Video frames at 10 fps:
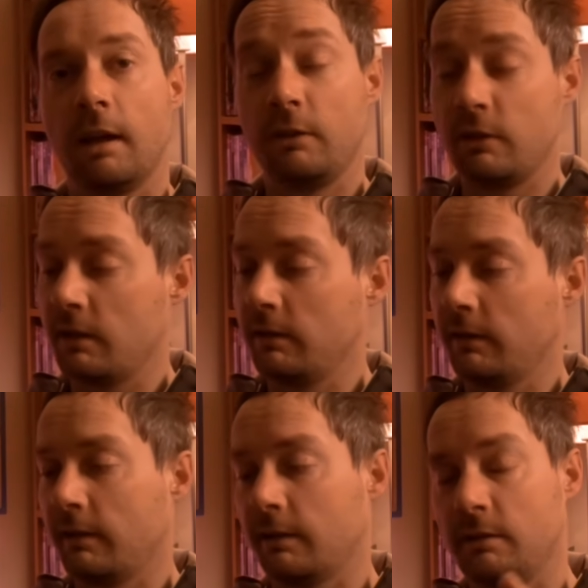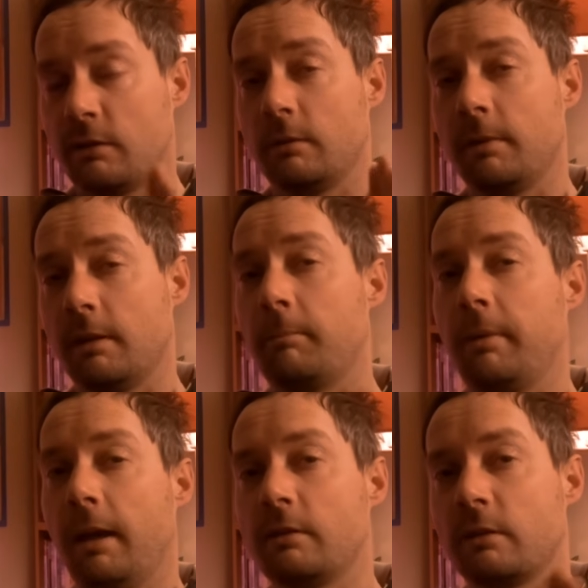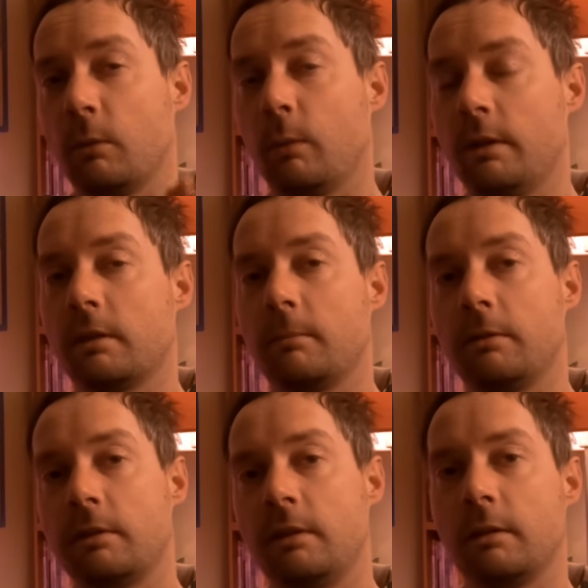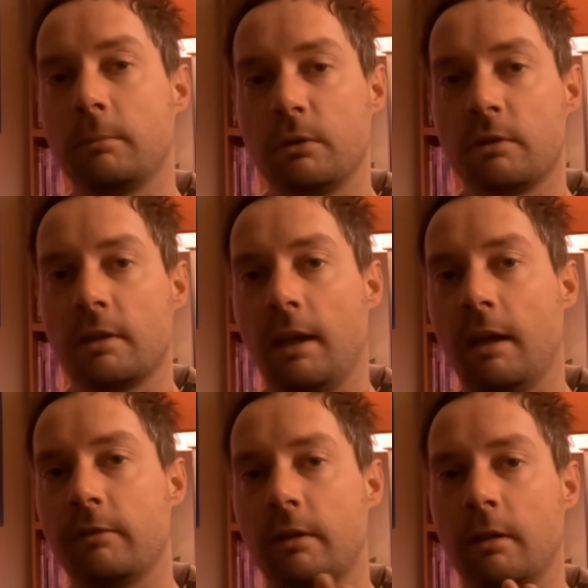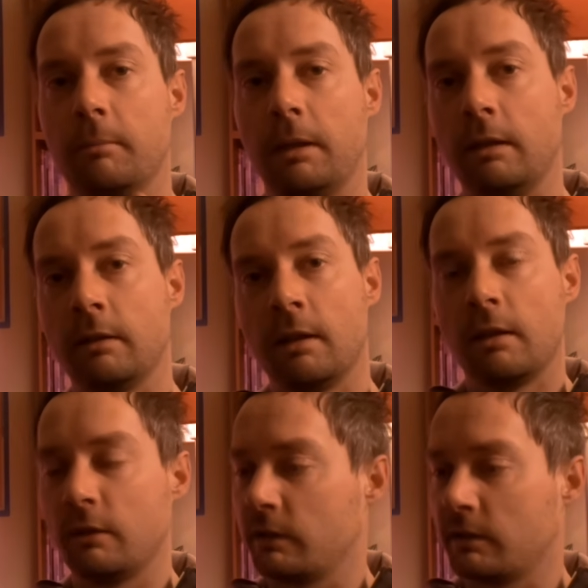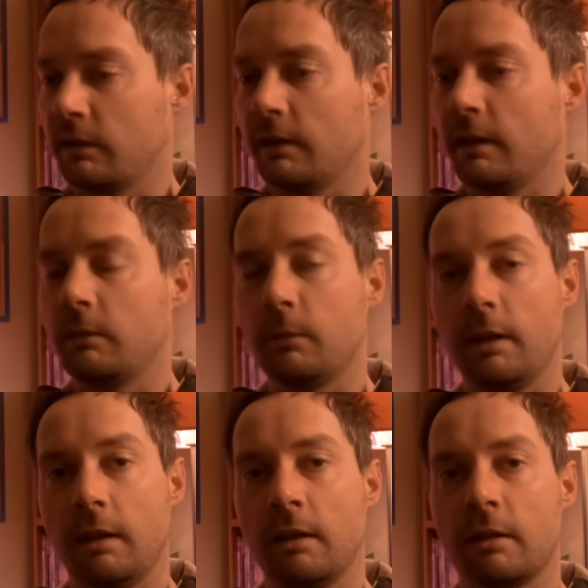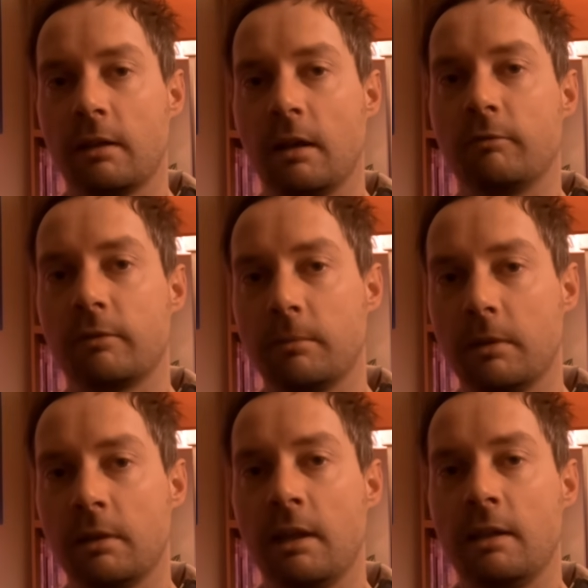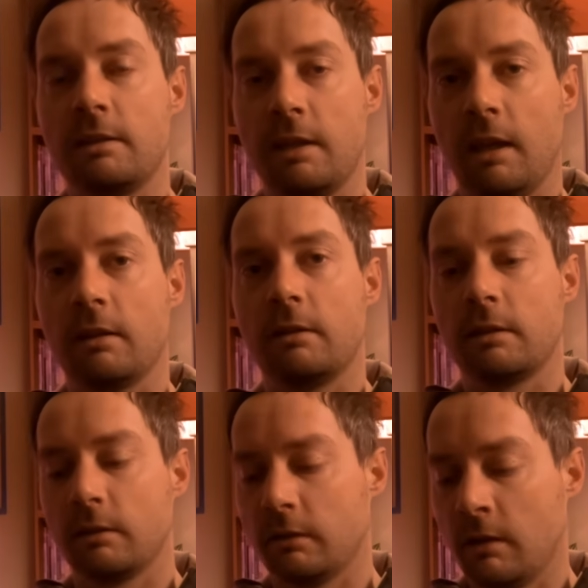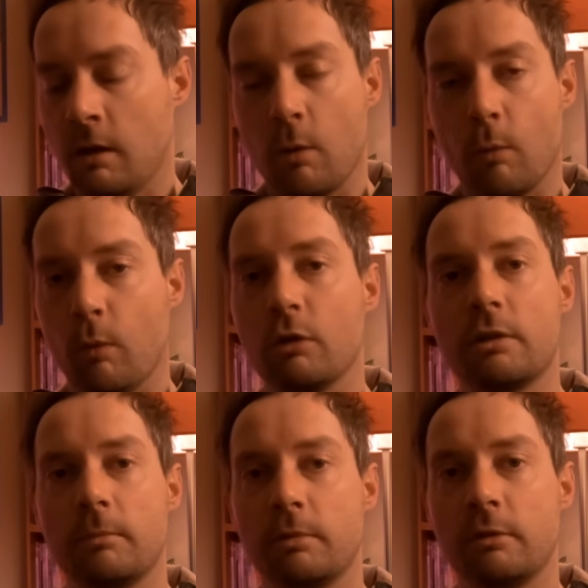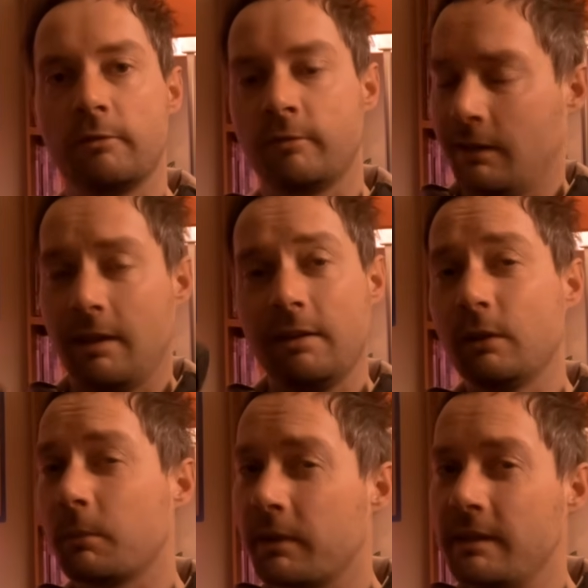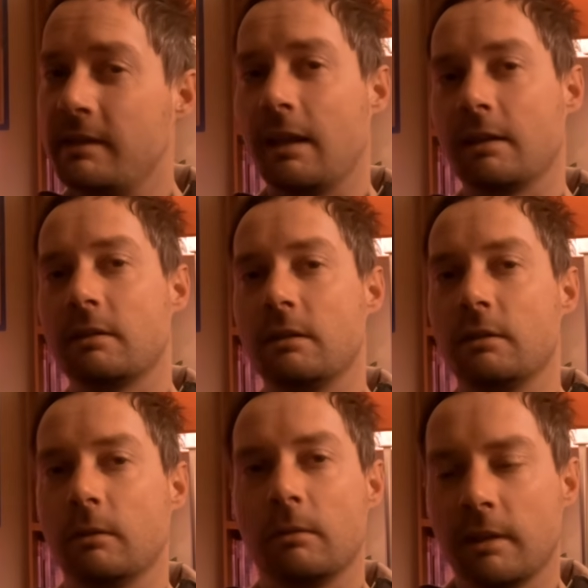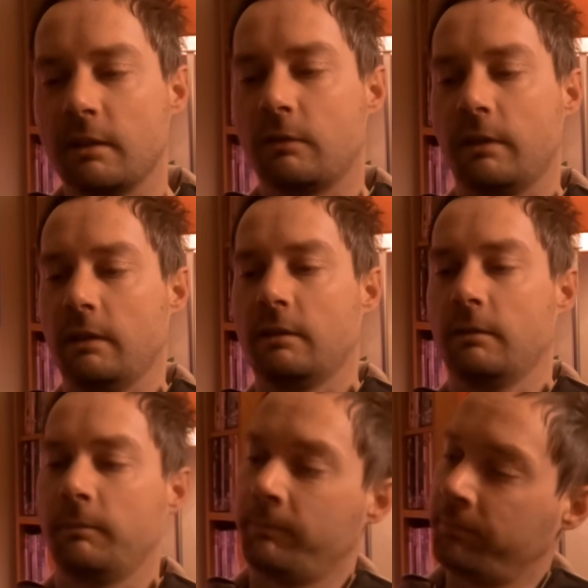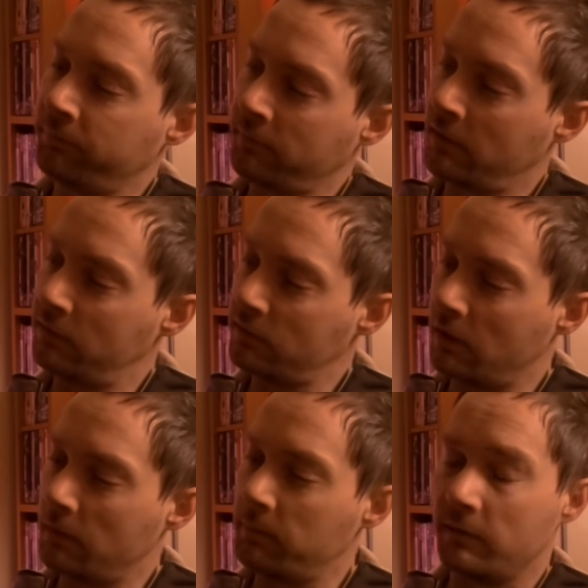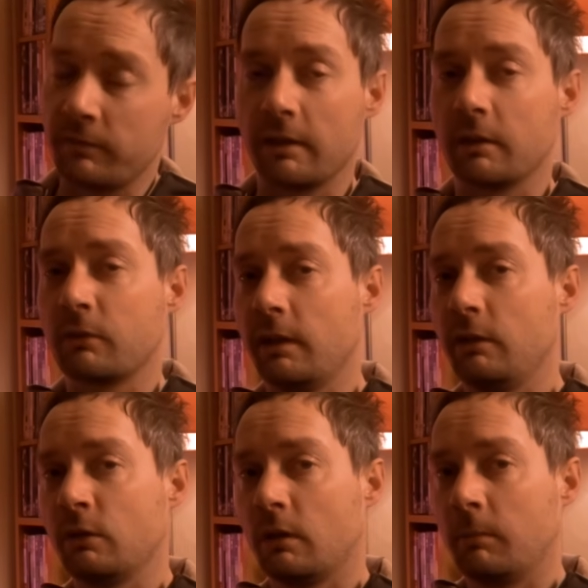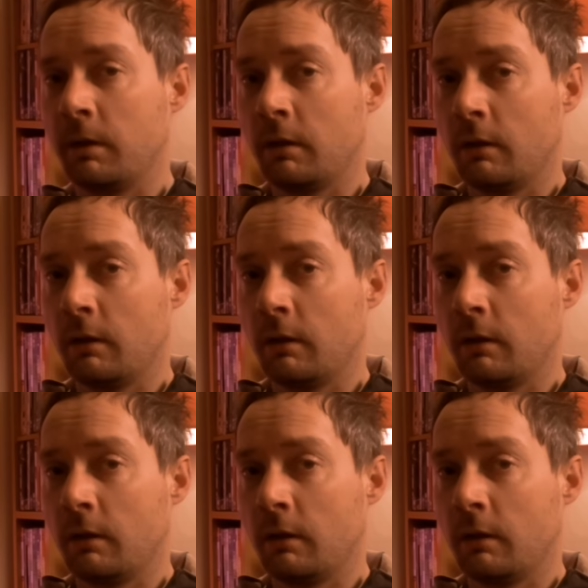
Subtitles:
I genuinely think these could be the best winter mountaineering boots ever made. They're just lightweight, comfortable, technical, waterproof, and they look pretty sexy too, let's face it. Scarpa have done a great job